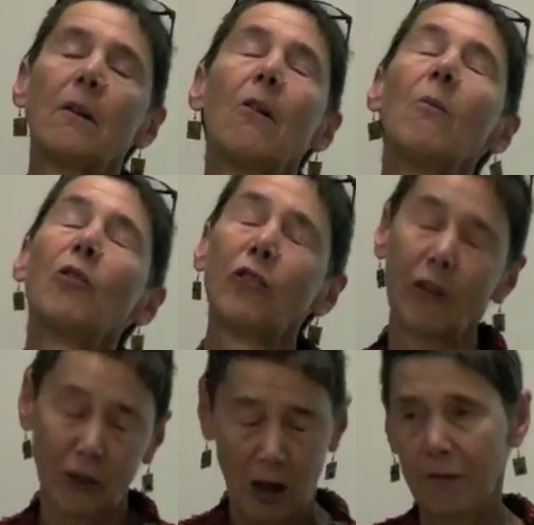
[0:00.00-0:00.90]
almost
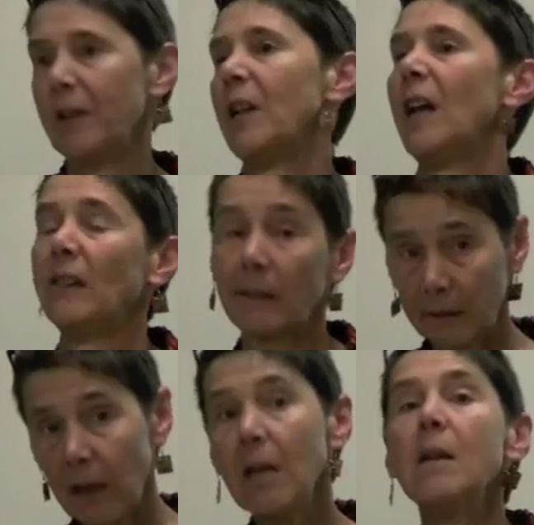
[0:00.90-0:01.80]
as often
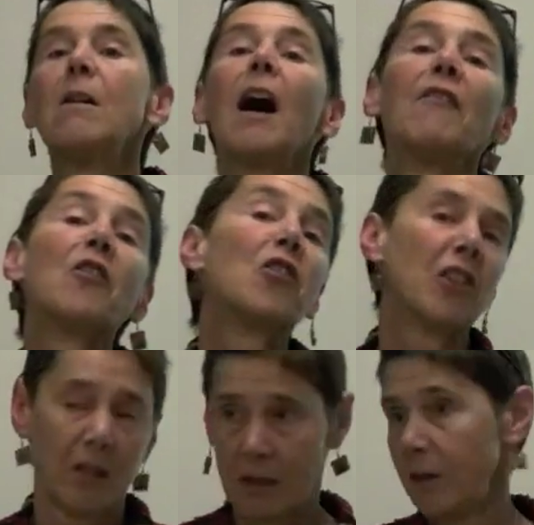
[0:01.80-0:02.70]
as I've
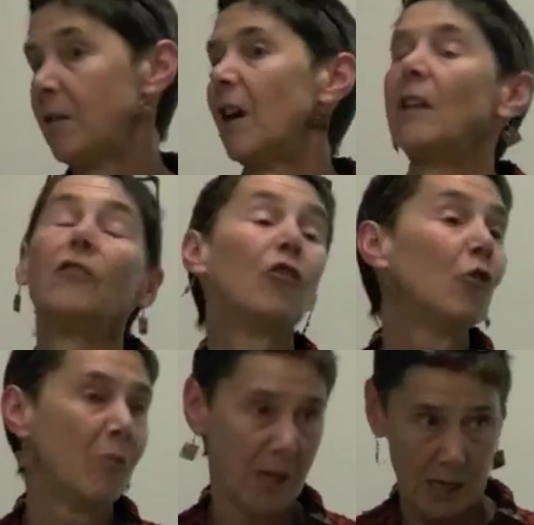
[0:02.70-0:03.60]
heard it done
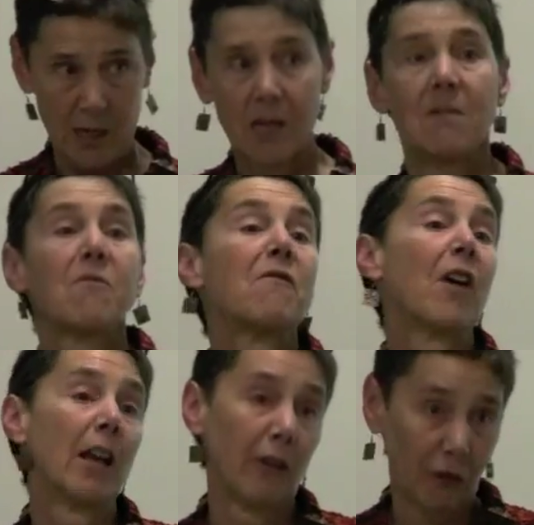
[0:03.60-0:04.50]
to me in
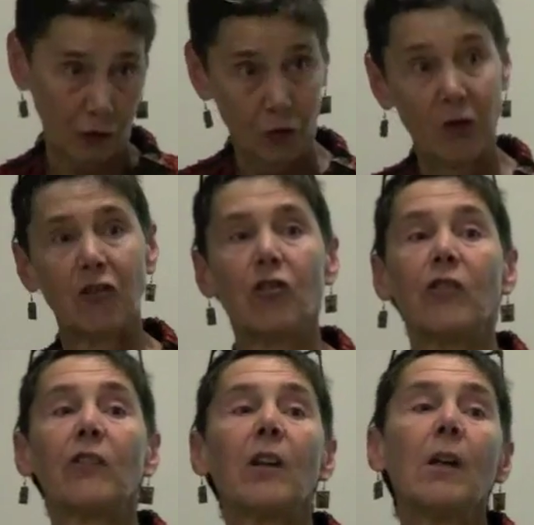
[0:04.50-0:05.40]
provider
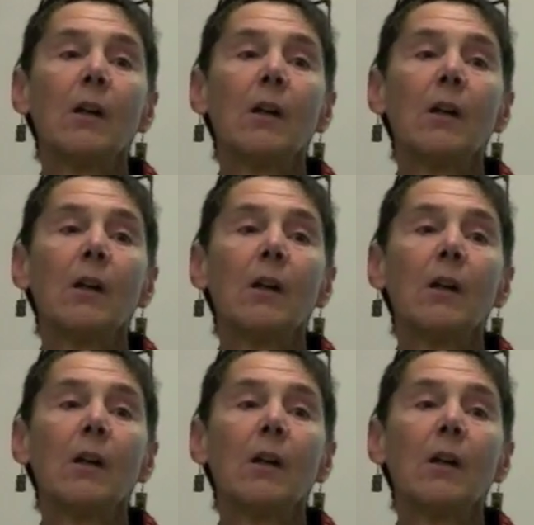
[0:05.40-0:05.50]
situations.